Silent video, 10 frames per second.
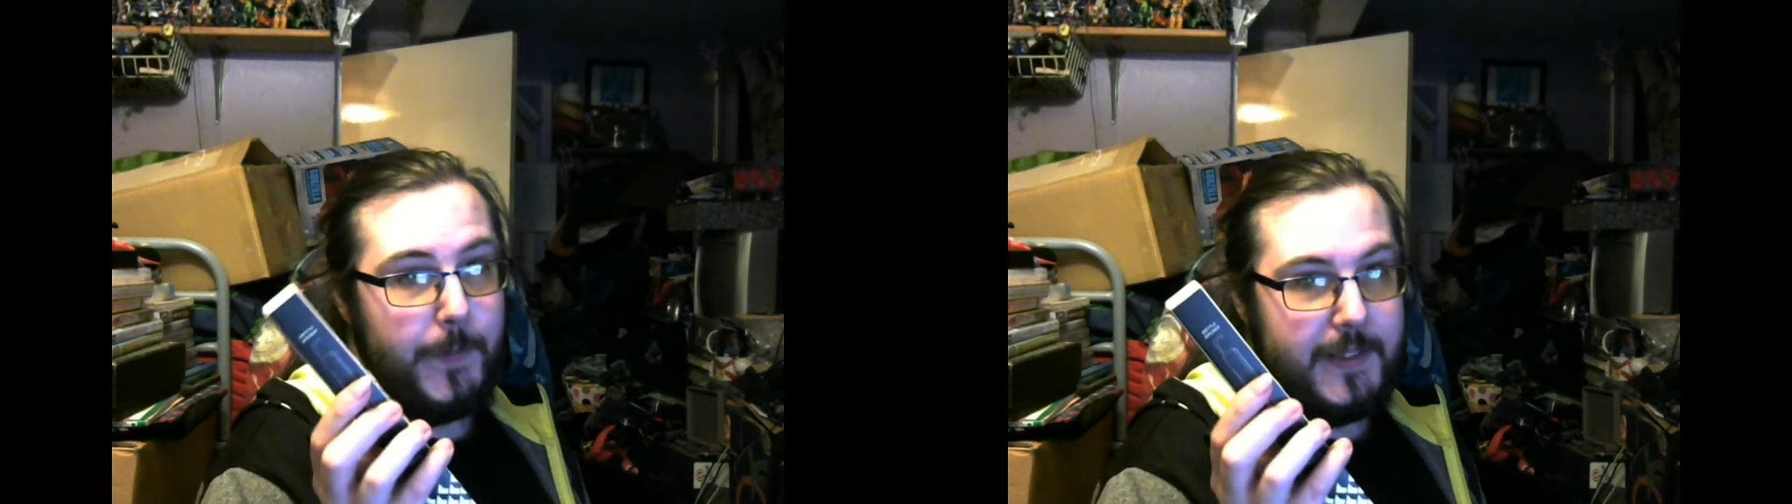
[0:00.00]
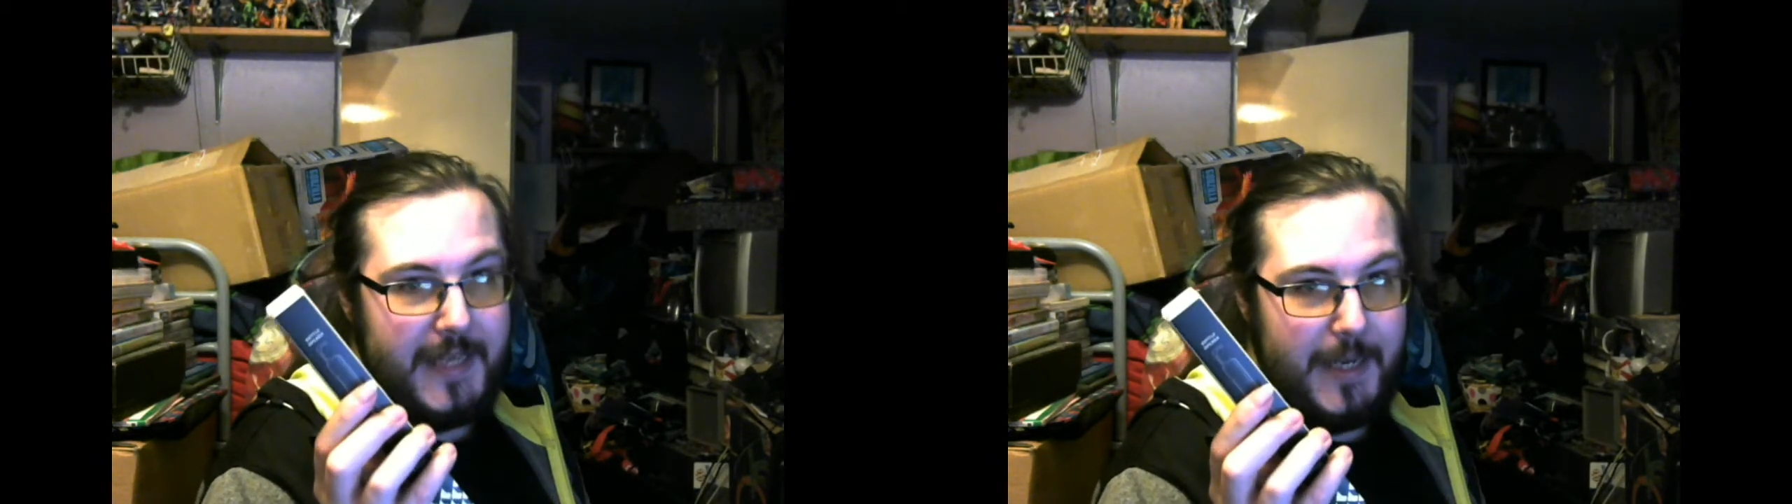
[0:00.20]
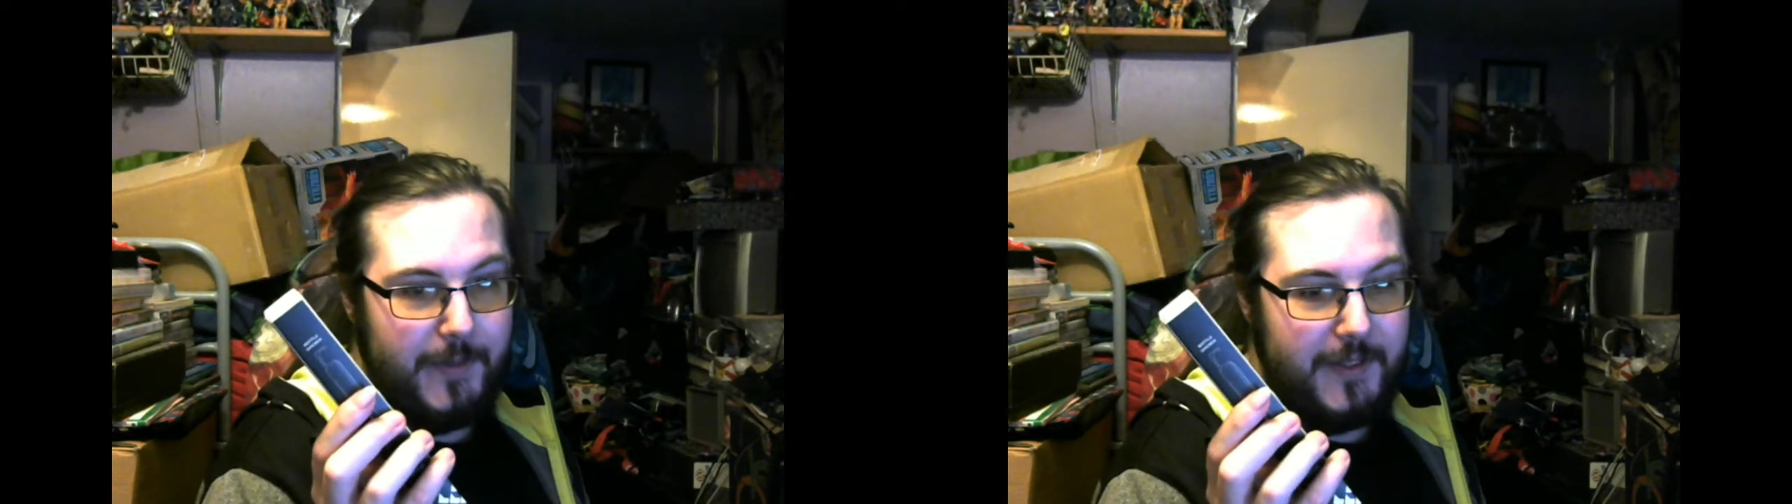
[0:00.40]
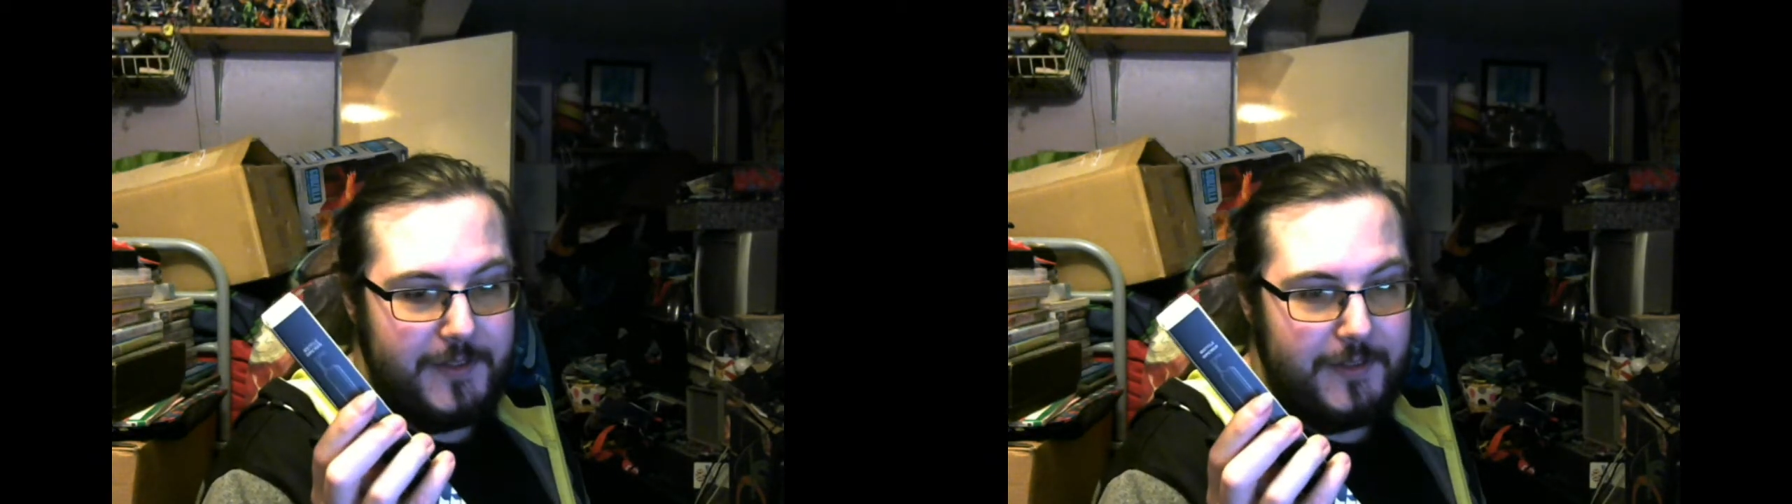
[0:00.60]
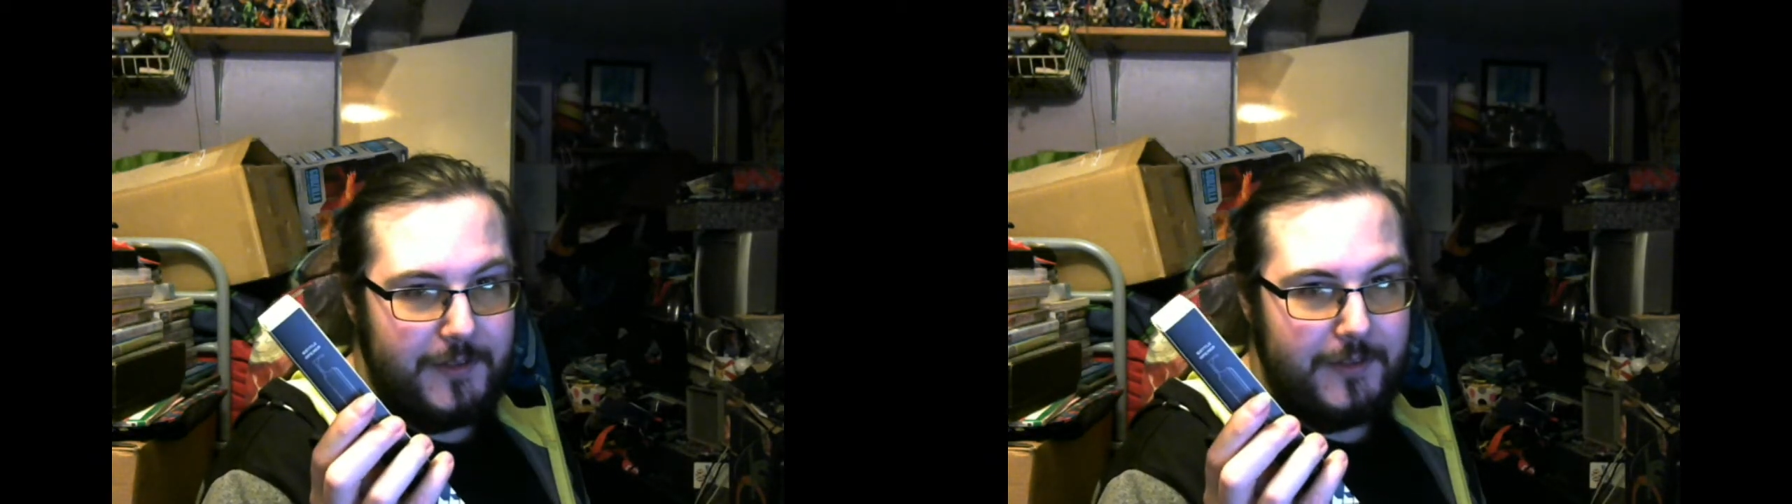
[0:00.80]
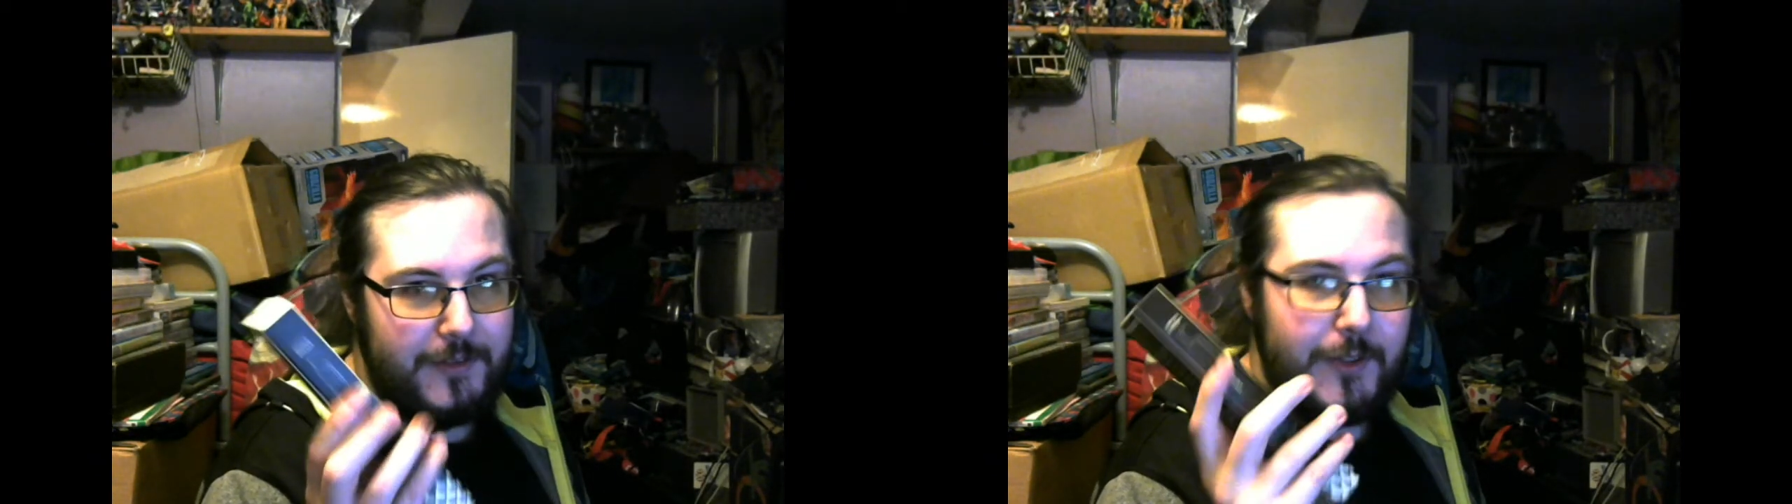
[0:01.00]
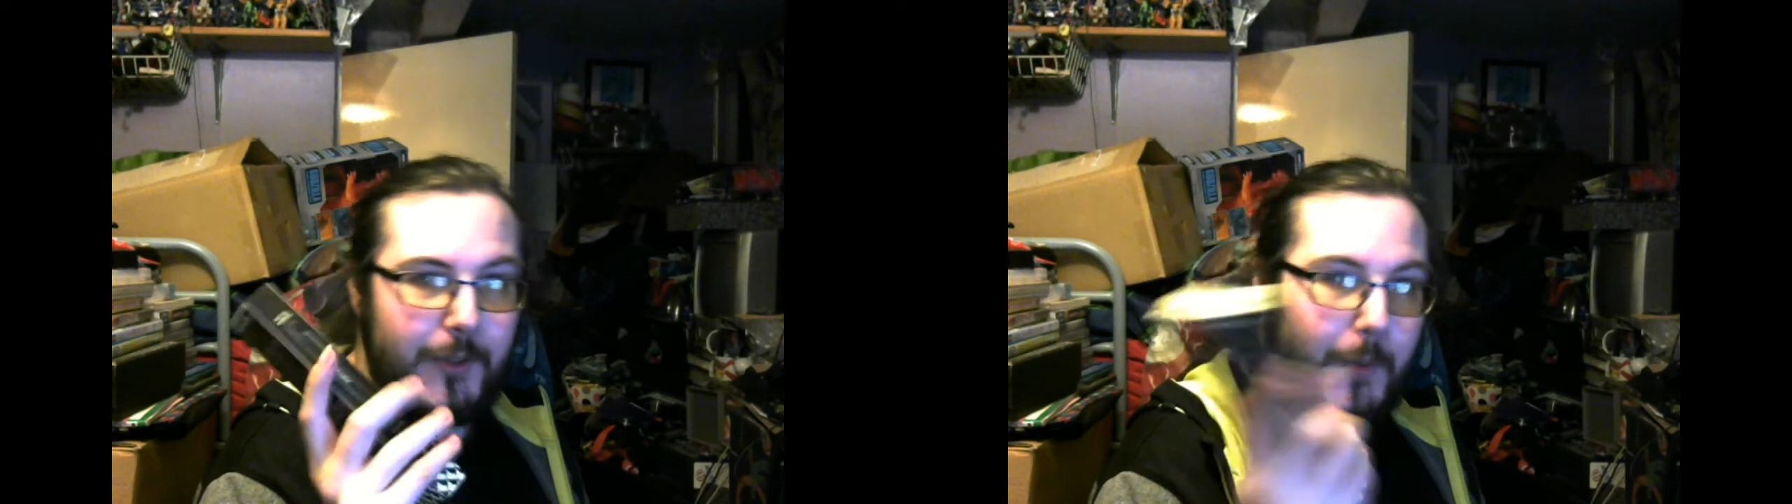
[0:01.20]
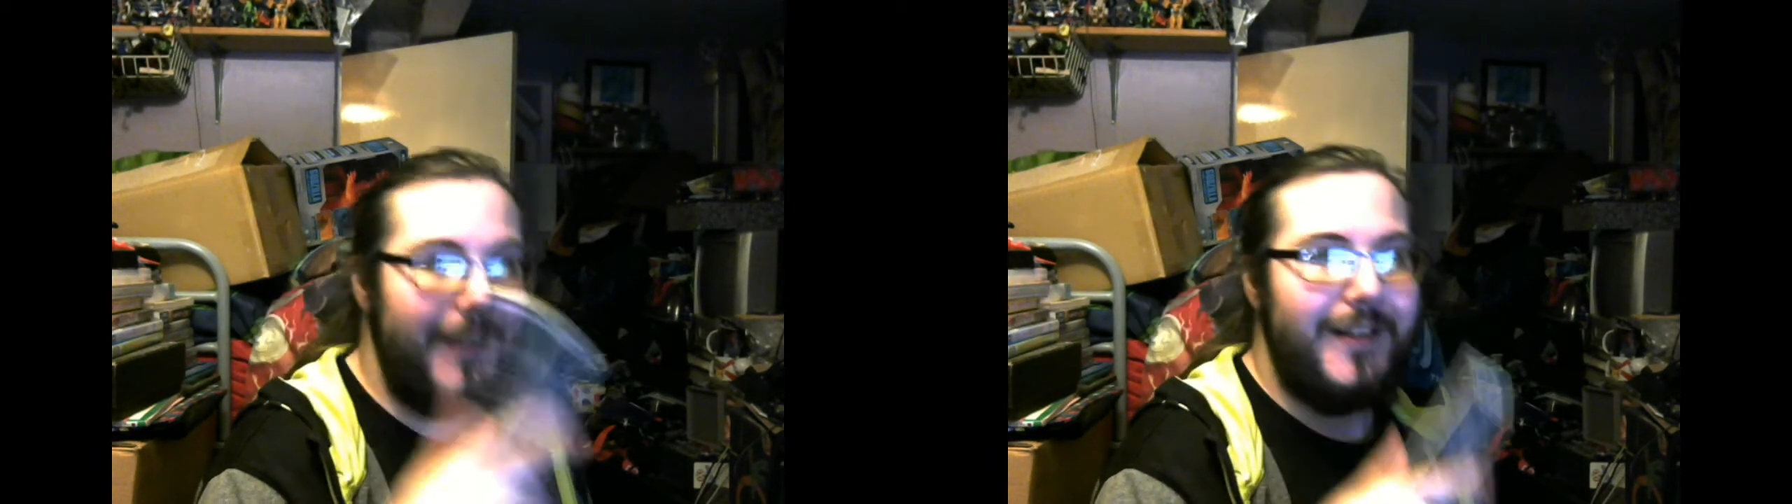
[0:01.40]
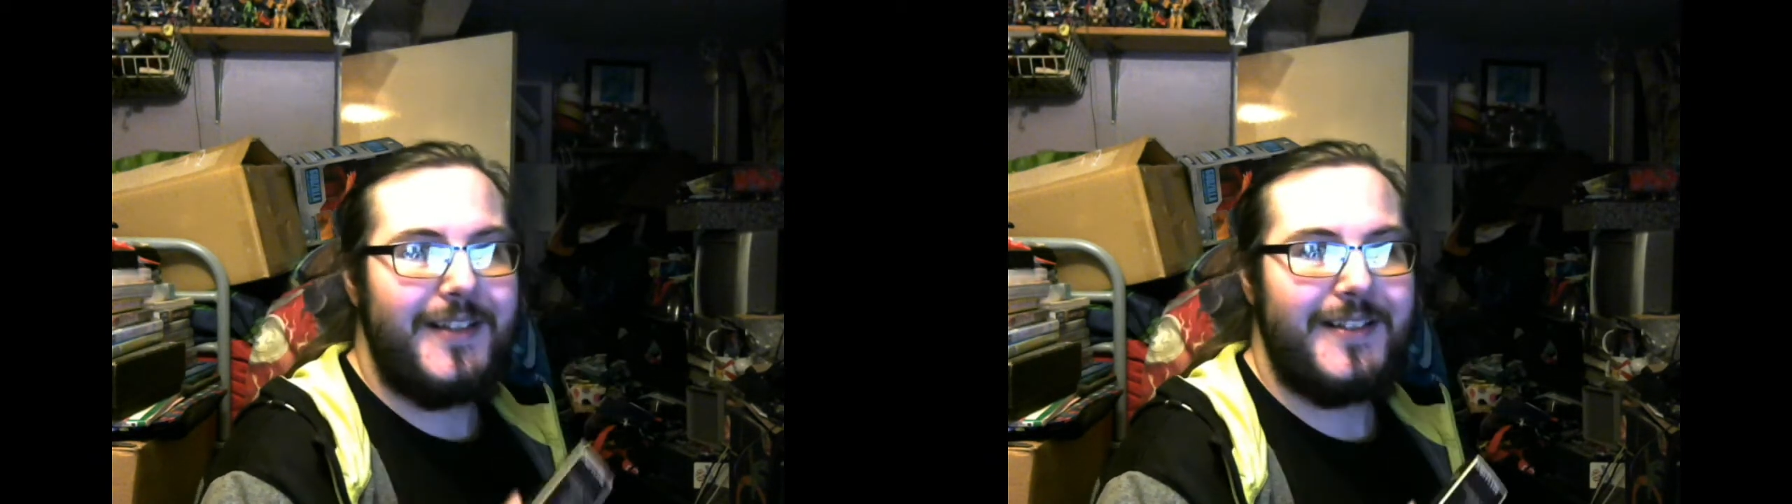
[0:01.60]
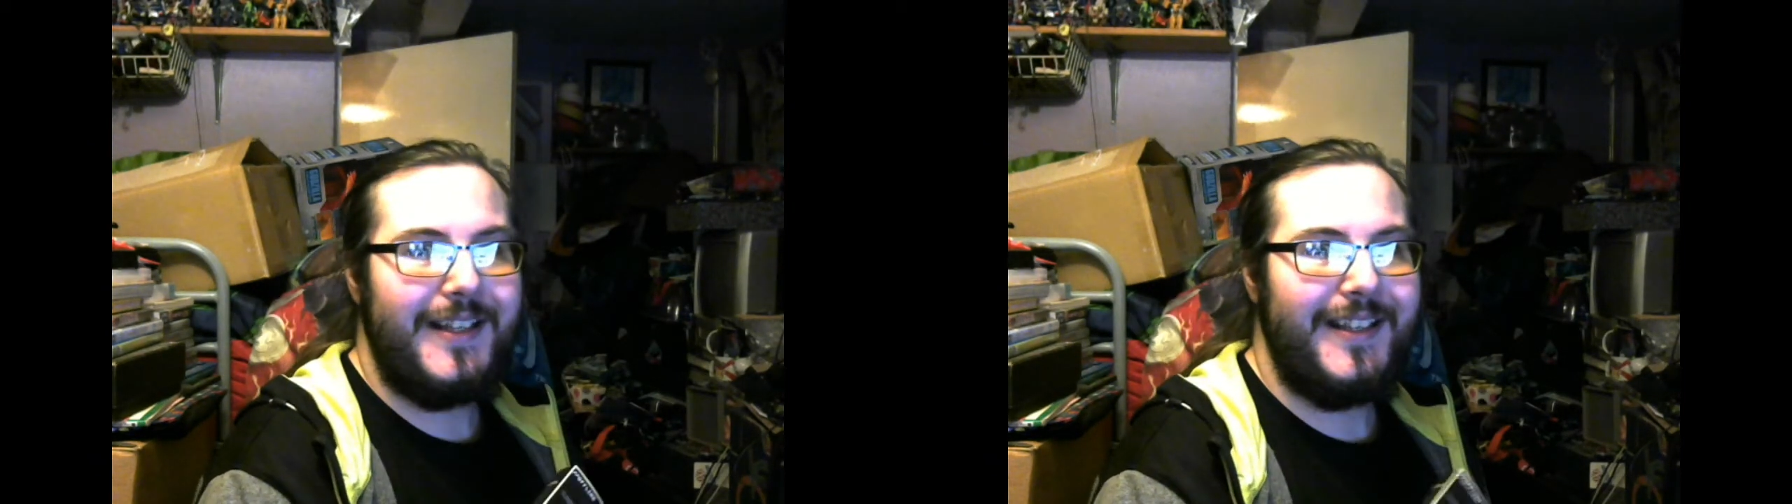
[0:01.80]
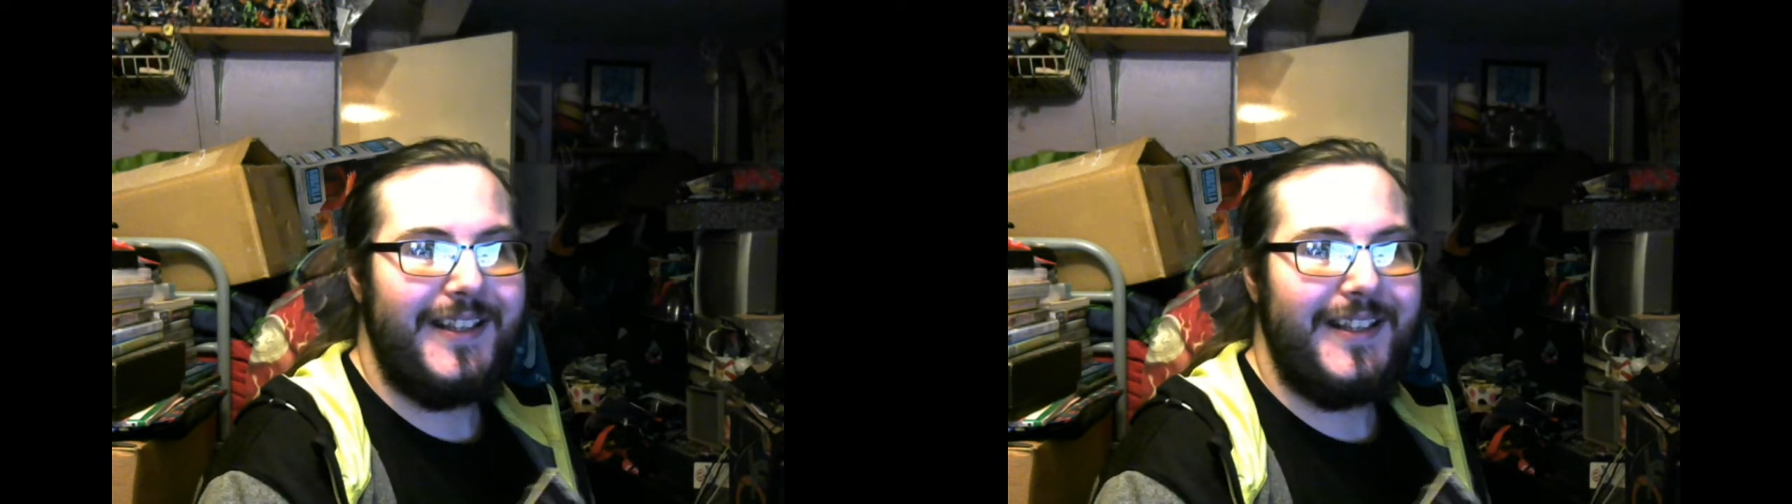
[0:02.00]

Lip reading: tablet quite nicely.